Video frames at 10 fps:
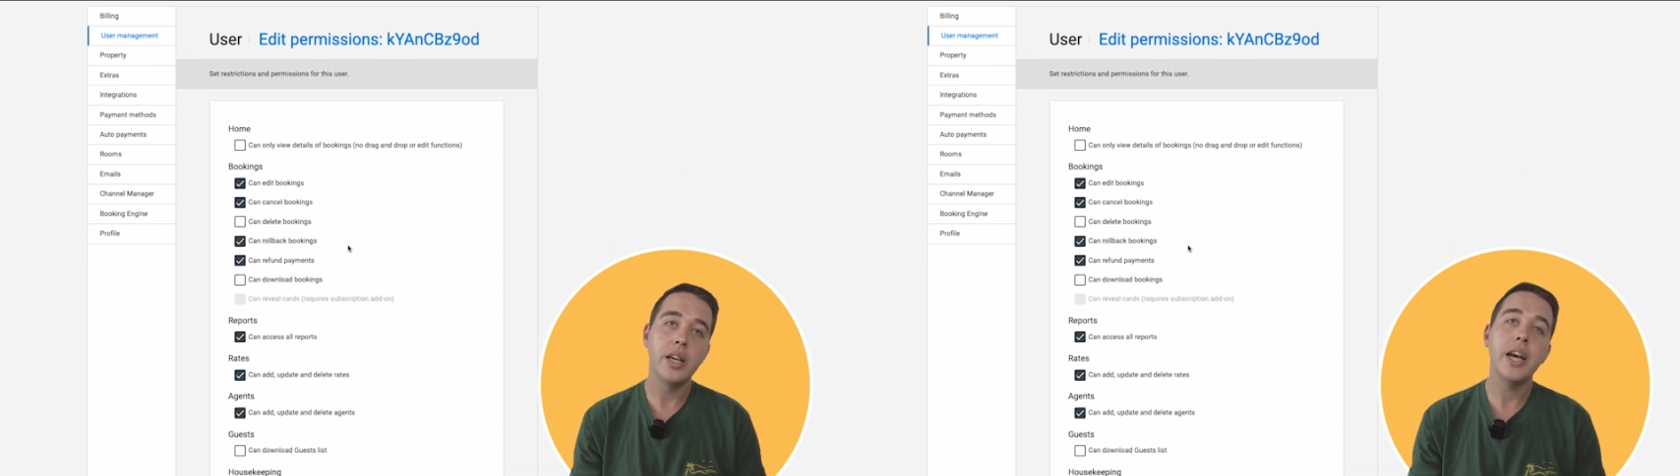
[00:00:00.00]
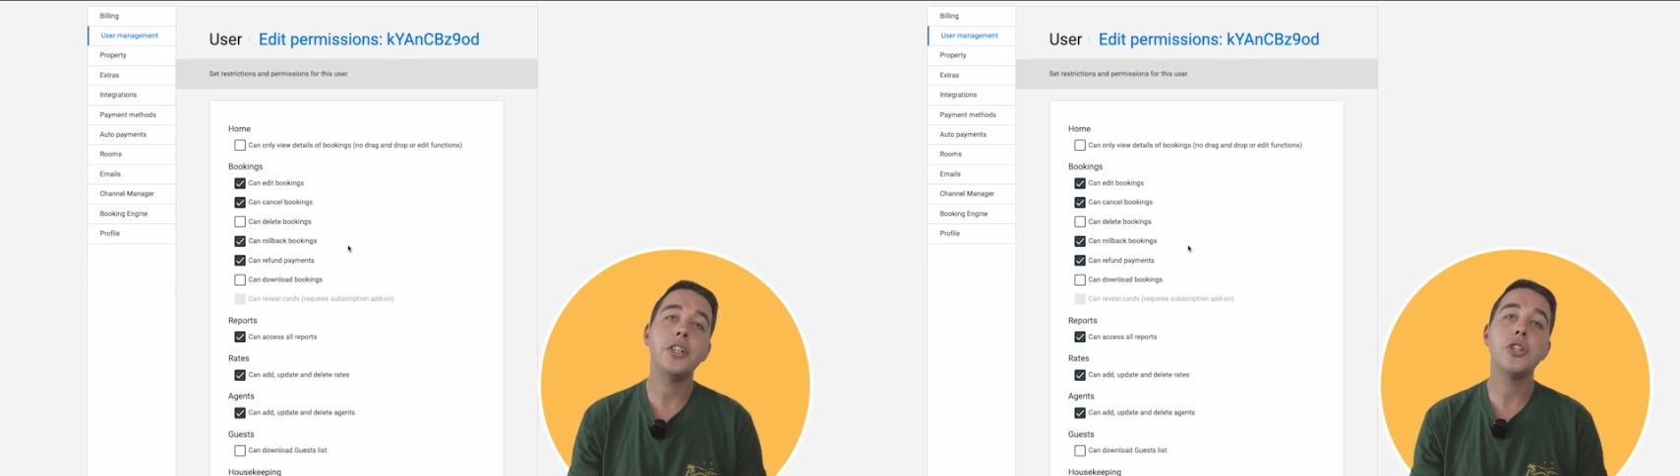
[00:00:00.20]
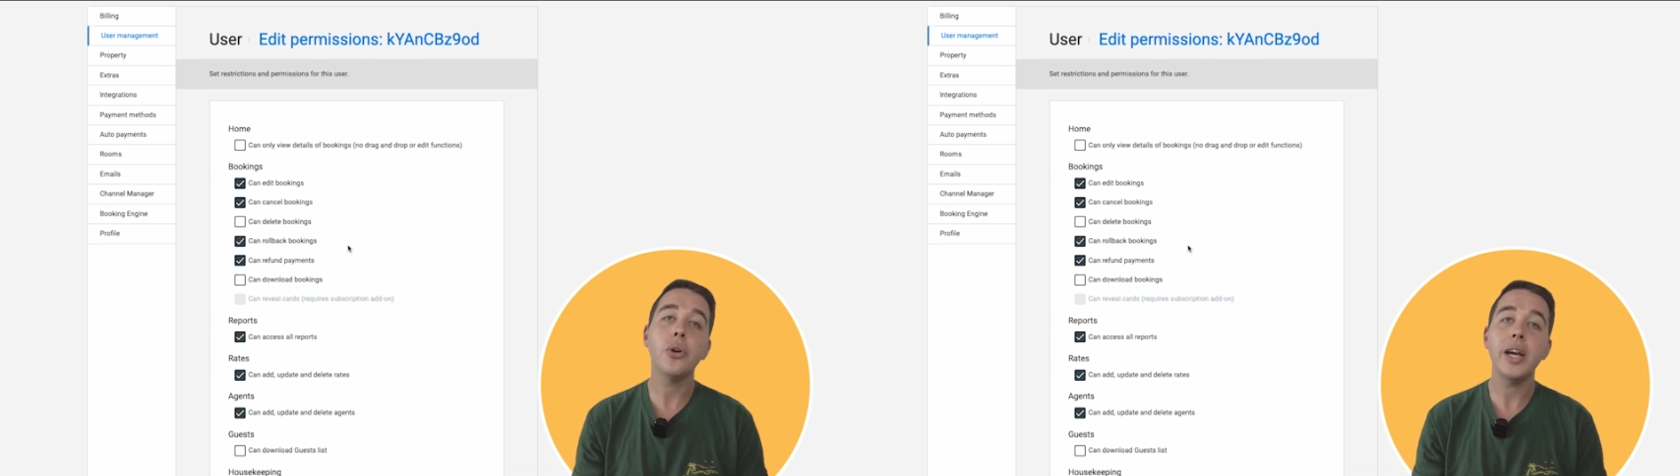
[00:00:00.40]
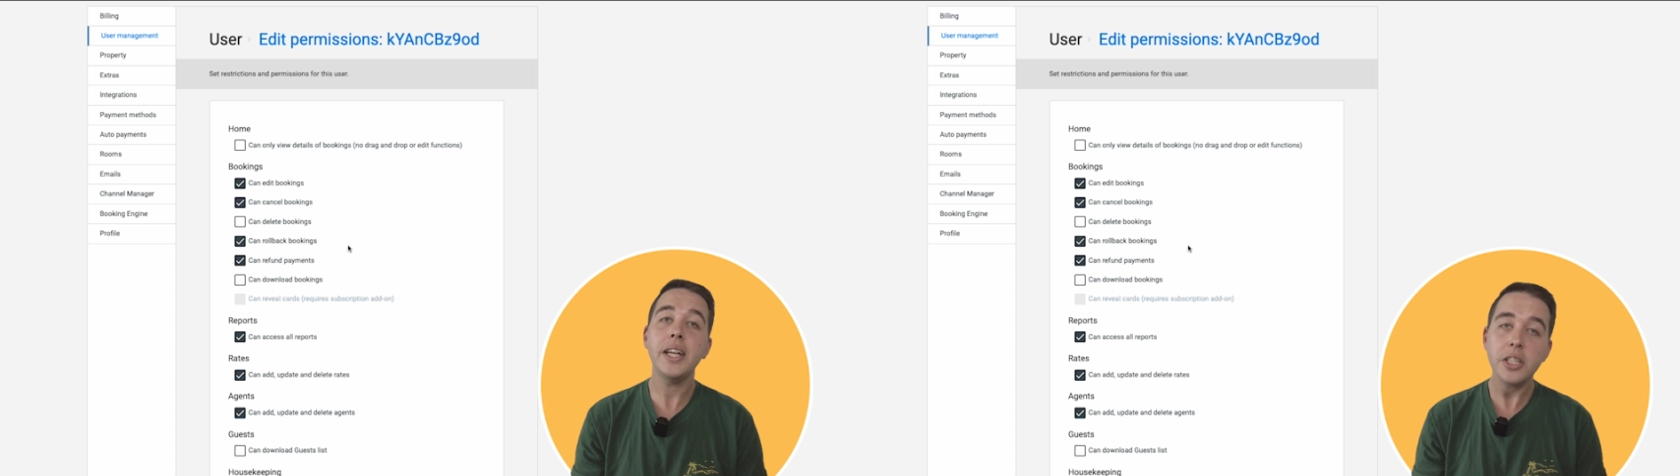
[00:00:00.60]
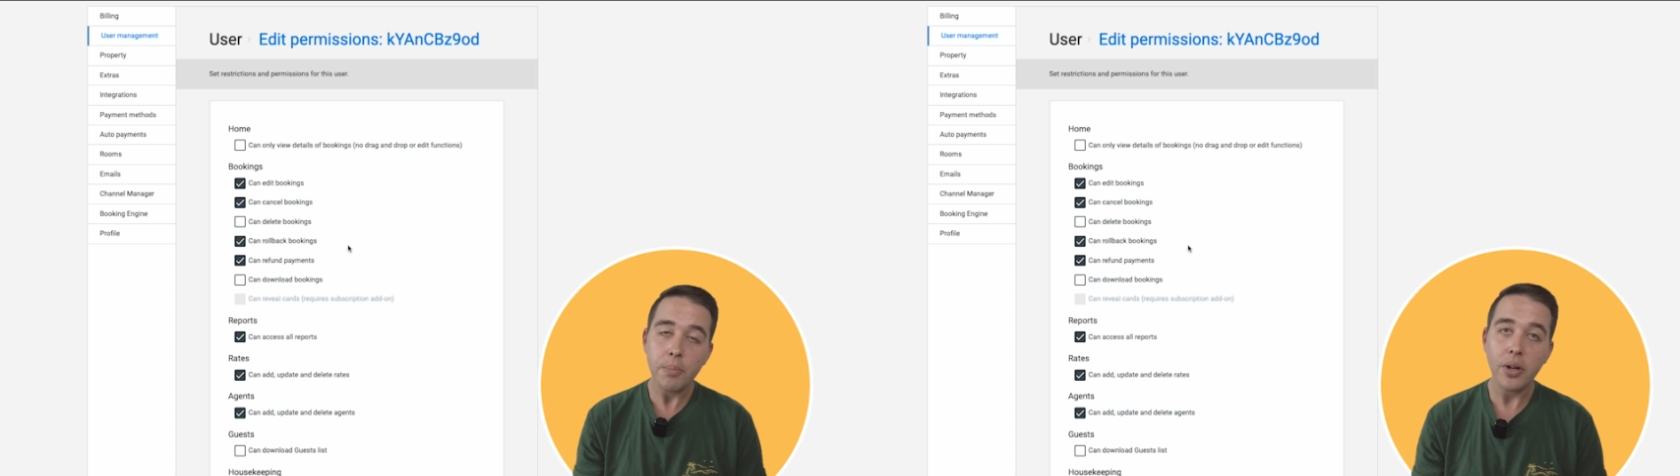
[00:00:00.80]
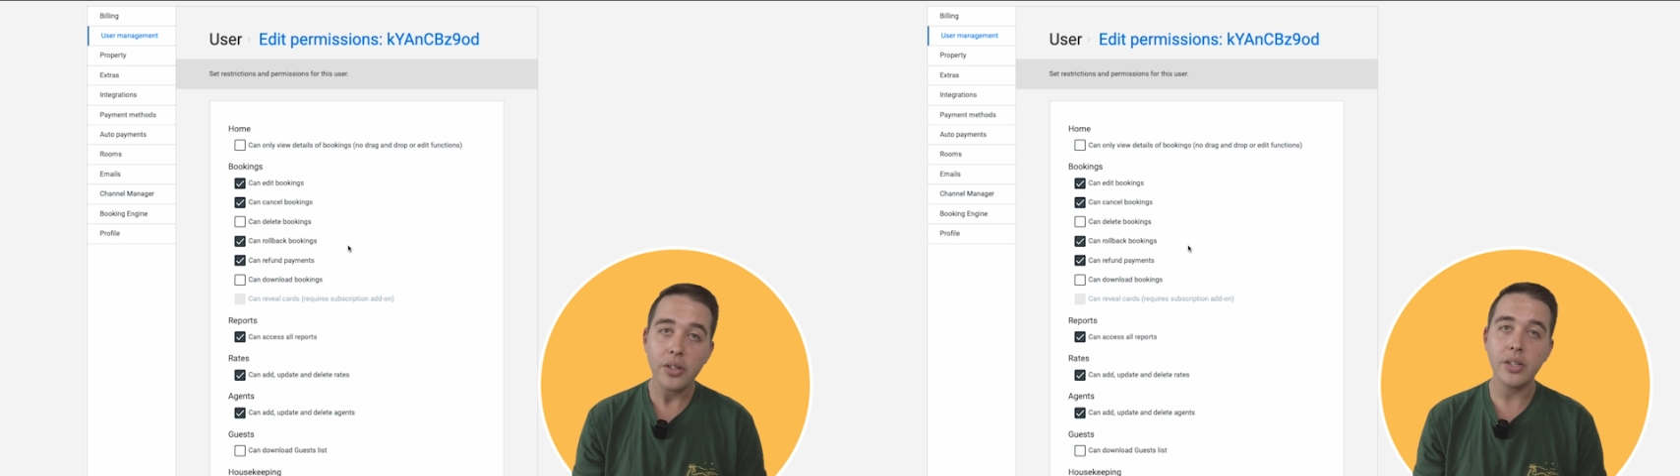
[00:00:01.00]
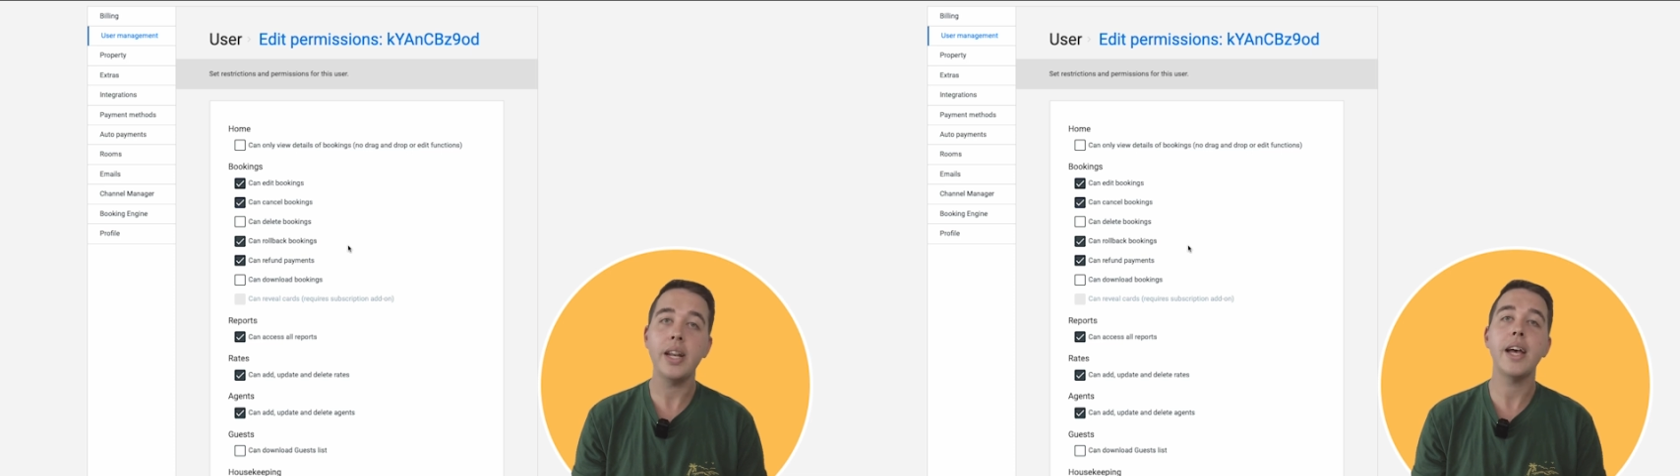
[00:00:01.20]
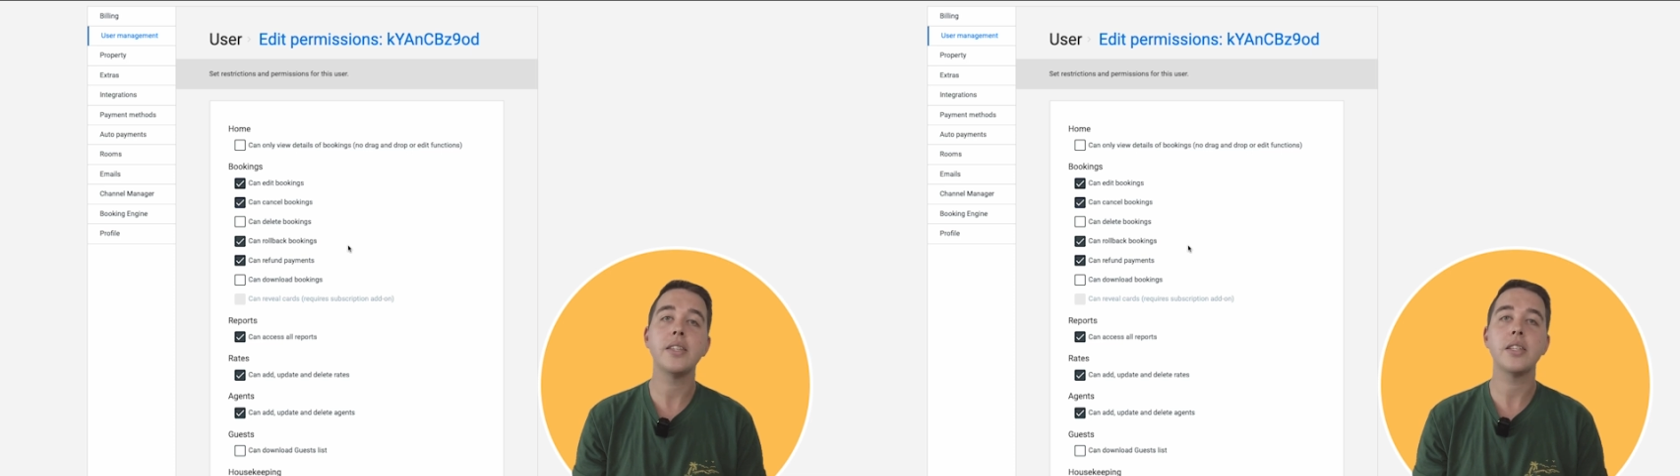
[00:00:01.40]
ensure each person
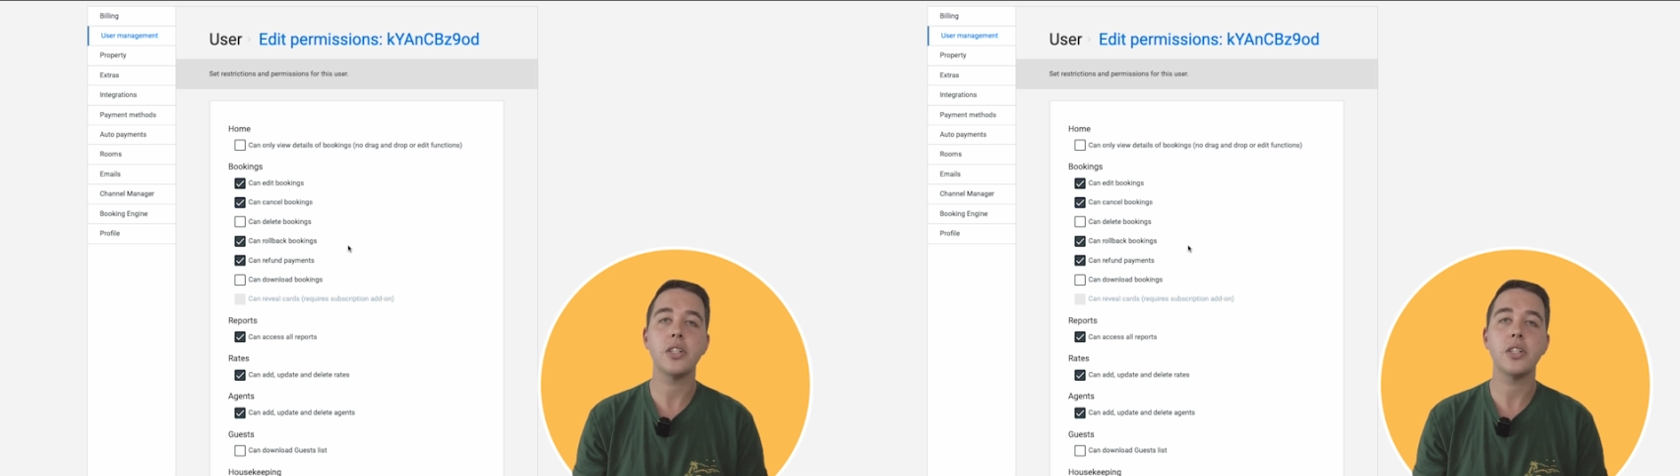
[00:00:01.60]
has the